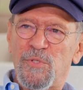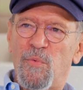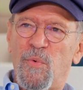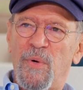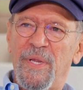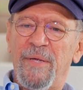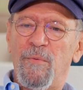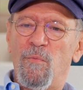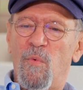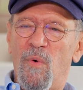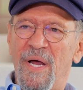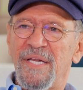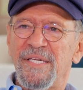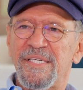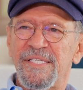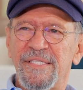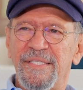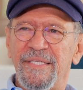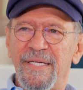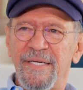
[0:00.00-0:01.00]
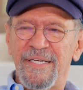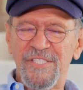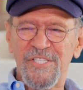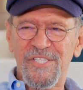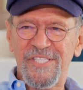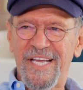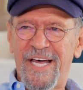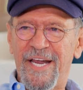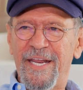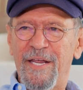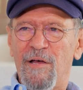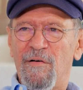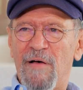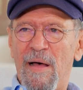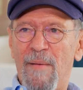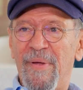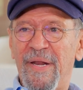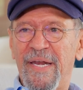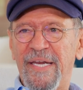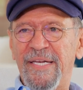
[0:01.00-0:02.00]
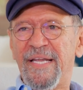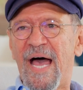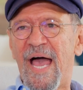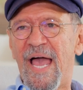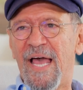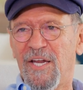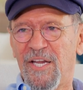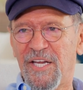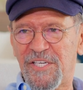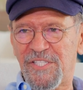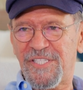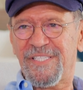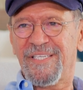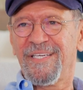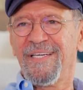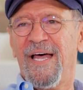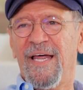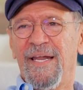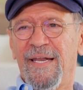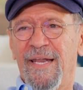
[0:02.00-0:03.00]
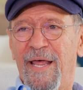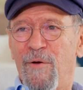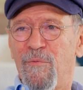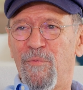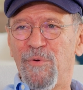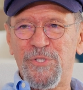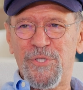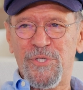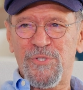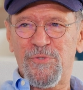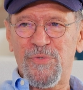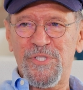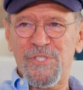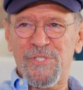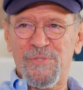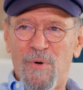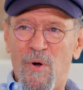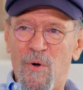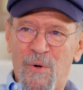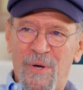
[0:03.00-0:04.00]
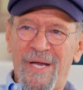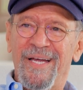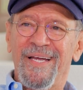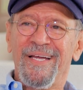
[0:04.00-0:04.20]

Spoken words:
We once did a study of how many dialects and languages we spoke,